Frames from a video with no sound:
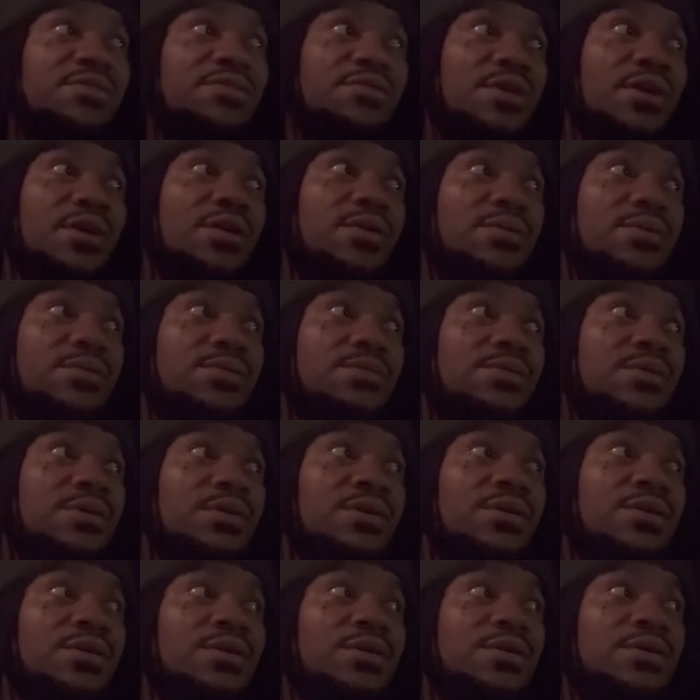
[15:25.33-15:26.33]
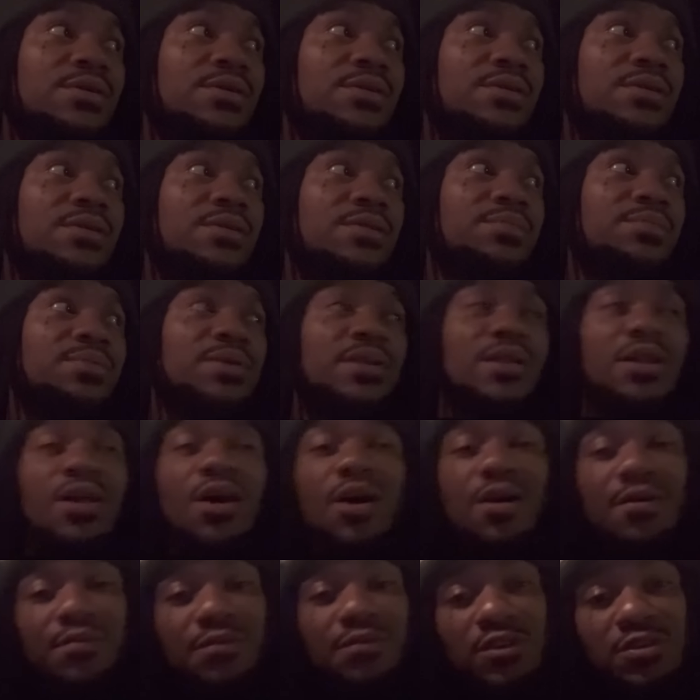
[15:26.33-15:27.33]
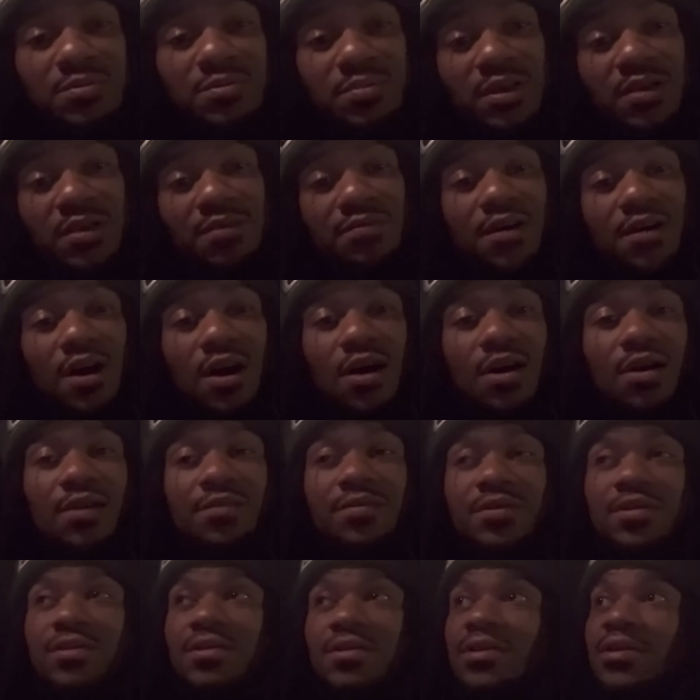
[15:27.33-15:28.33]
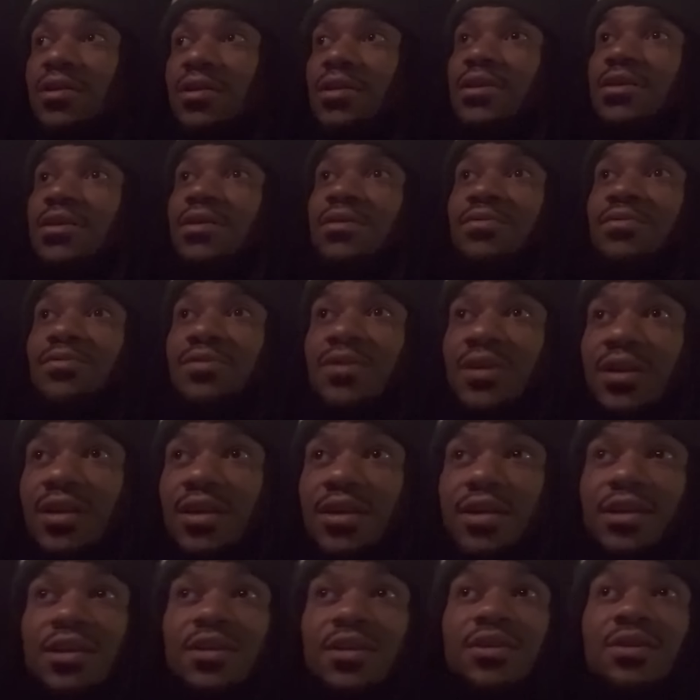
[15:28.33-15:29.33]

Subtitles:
You ain't gonna put law enforcement involved and really,